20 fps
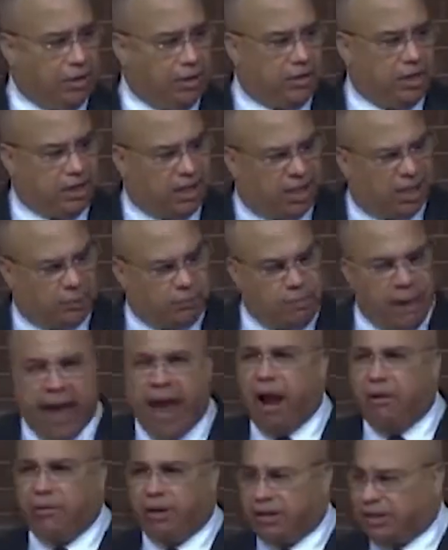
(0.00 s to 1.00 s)

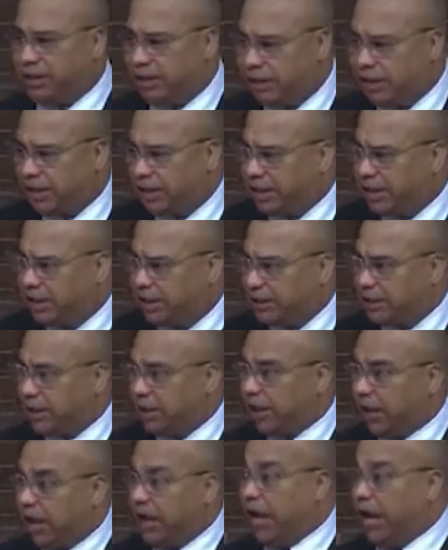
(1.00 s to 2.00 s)
disparities
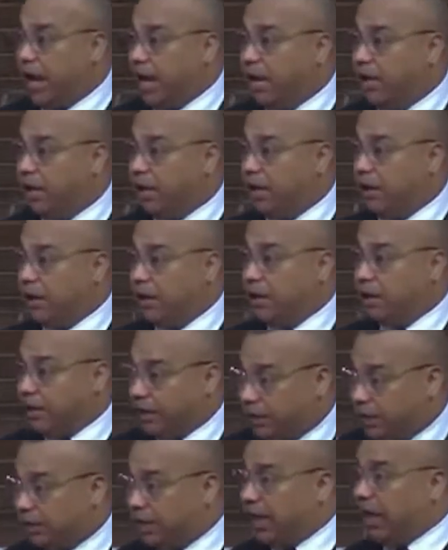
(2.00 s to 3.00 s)
in the
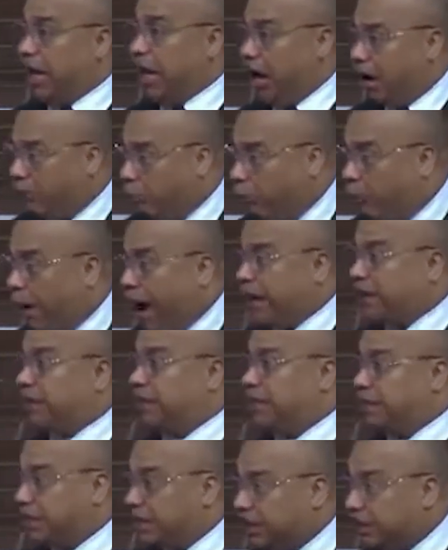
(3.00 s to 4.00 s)
city of
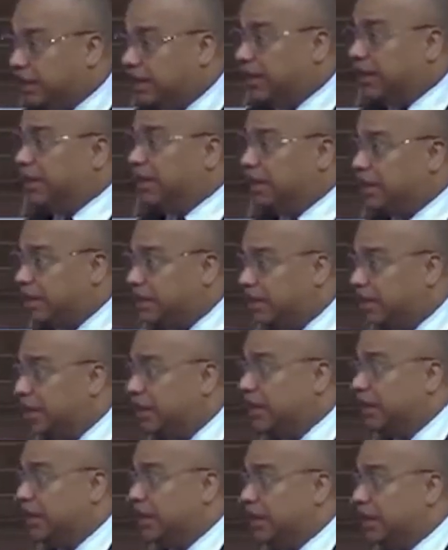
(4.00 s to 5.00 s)
Washington,
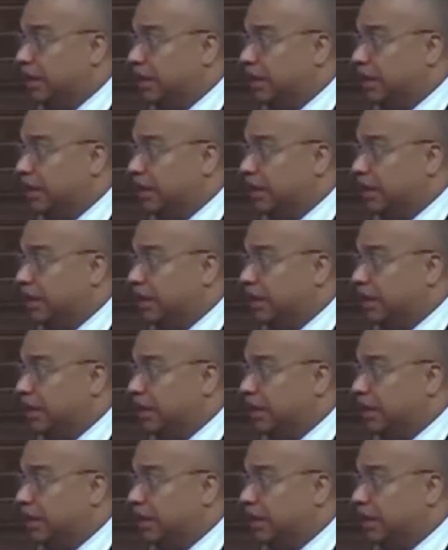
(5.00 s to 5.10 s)
D.C.?